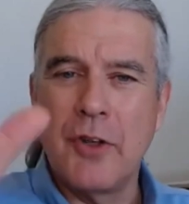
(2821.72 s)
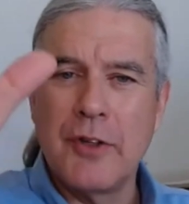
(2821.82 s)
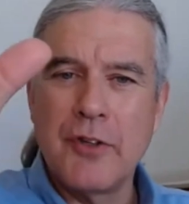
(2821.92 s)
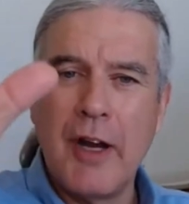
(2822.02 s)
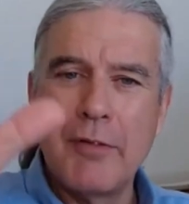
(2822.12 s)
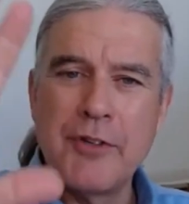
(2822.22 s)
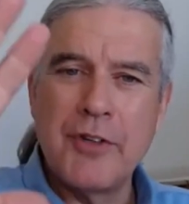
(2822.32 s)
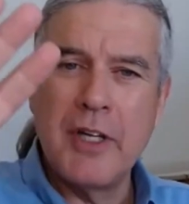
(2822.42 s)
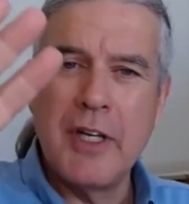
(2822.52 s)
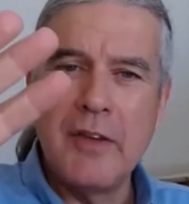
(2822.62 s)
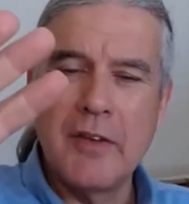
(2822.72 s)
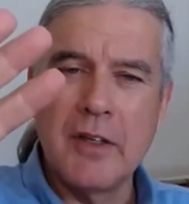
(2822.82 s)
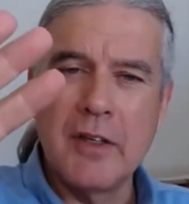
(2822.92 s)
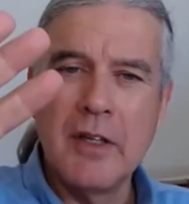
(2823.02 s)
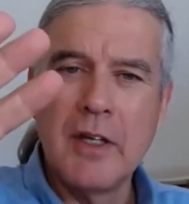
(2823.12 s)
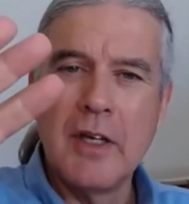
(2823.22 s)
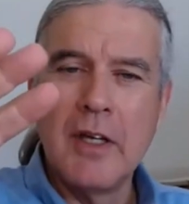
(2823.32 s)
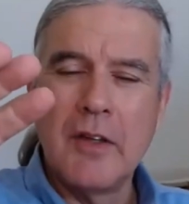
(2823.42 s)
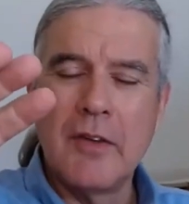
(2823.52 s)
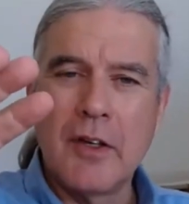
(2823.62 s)
so the Traverse City, the
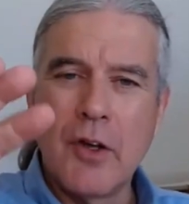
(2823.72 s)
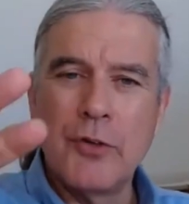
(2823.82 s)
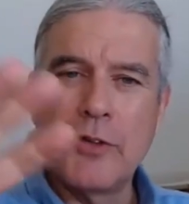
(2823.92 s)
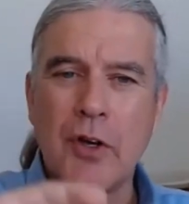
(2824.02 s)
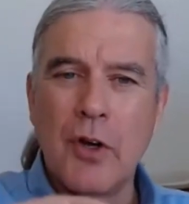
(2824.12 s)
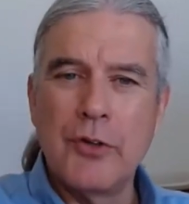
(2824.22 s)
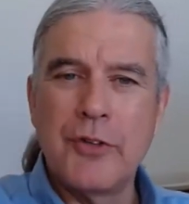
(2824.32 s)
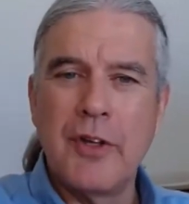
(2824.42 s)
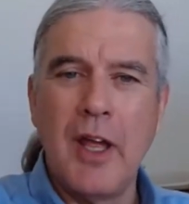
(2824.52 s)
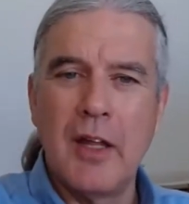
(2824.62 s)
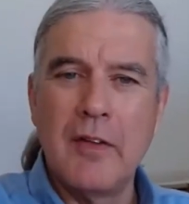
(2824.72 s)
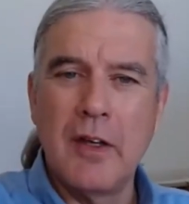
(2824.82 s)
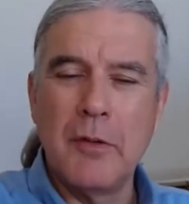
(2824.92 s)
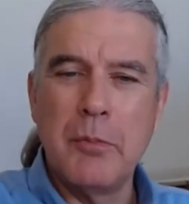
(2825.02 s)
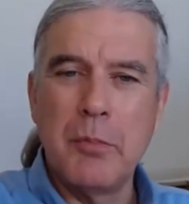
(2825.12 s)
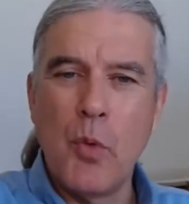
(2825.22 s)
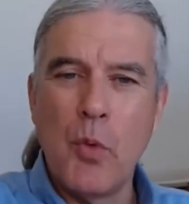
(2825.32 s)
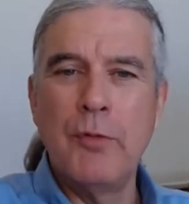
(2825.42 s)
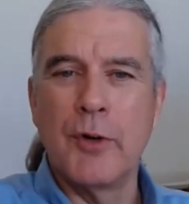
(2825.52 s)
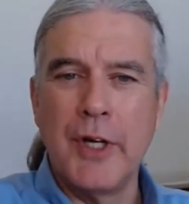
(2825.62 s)
the coast to coast, and the
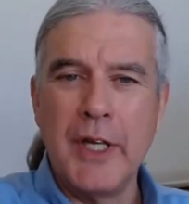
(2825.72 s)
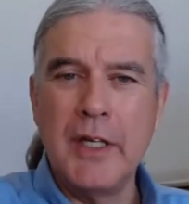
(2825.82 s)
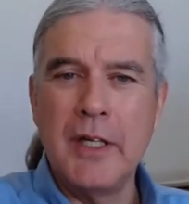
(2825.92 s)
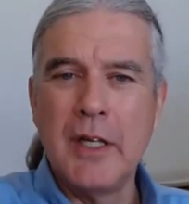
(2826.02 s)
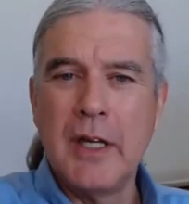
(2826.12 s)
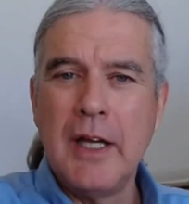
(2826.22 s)
Wolverine,